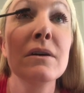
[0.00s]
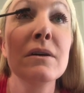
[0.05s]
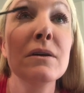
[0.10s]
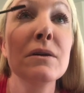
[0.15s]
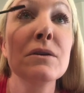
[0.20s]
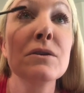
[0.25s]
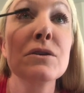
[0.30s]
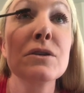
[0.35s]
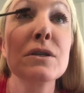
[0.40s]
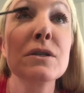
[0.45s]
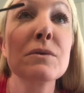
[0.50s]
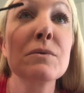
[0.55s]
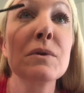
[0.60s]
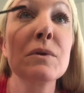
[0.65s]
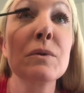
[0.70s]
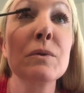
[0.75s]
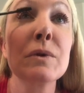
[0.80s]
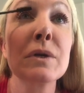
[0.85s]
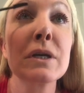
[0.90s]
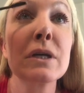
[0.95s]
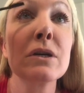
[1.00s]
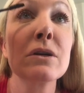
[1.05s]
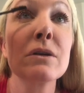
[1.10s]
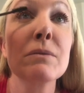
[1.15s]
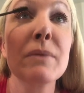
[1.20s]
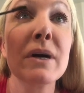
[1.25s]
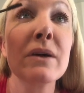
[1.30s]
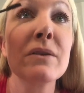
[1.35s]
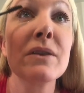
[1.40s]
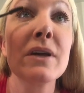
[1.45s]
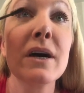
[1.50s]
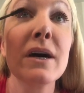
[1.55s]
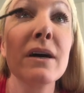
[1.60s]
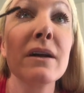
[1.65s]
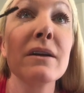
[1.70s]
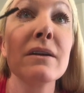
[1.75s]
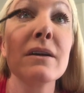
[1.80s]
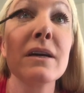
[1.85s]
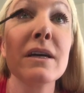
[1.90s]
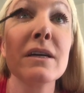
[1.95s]
She's been really good about that.
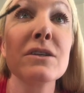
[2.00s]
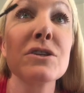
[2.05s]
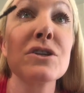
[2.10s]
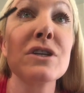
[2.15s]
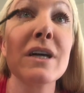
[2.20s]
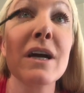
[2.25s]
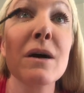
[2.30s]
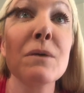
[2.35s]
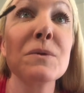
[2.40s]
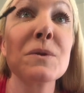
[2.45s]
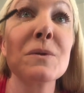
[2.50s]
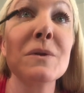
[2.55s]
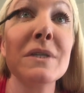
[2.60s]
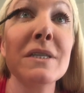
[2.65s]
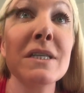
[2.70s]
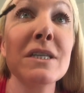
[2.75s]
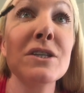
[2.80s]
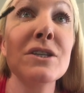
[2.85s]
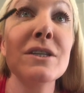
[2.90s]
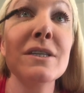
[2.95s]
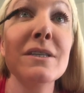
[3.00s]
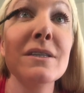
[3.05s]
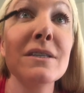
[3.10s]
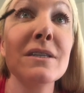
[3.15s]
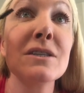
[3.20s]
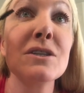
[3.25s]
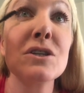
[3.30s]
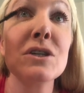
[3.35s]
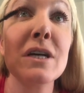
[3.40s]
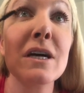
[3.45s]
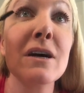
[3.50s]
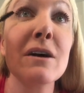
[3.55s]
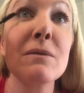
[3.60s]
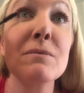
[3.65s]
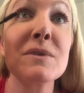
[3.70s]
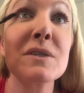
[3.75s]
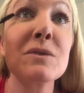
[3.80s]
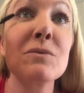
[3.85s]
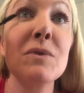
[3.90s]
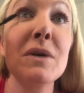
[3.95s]
And she helps with dishes, and she
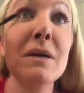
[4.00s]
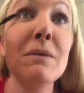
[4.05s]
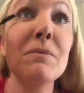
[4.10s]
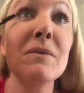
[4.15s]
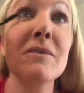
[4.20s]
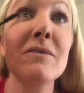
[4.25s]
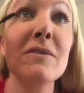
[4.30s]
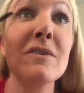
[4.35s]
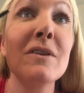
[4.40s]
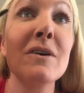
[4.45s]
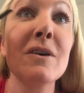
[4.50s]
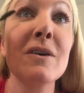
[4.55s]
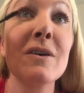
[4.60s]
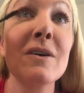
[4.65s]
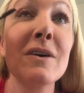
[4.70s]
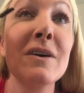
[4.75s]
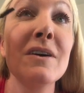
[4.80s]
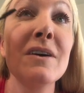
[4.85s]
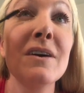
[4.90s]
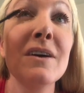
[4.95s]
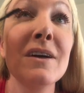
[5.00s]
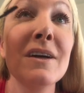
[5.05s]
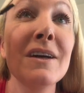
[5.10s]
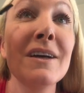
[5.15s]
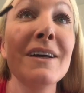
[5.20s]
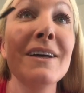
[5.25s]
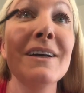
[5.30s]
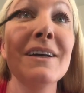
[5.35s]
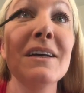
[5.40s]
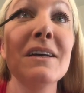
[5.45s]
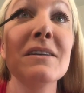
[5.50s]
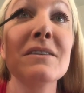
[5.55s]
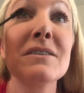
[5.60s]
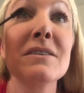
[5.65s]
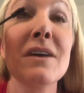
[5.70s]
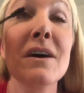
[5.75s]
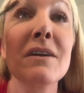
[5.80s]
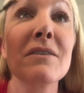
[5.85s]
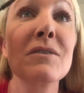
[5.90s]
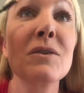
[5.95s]
helps sweep, even though It's
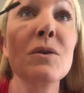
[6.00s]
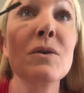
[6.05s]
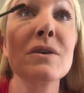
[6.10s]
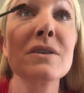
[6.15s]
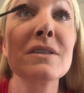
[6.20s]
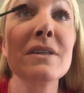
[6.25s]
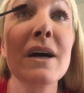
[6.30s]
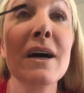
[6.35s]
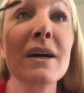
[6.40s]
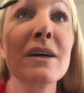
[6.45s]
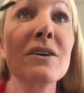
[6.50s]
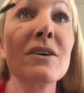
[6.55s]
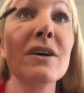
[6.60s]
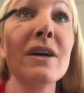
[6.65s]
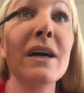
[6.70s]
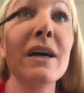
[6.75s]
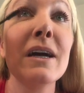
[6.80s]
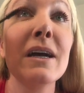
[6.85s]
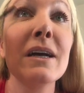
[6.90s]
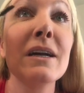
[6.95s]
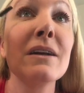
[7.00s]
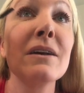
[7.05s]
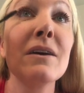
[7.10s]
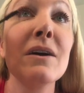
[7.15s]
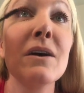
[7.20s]
not, of course, that great.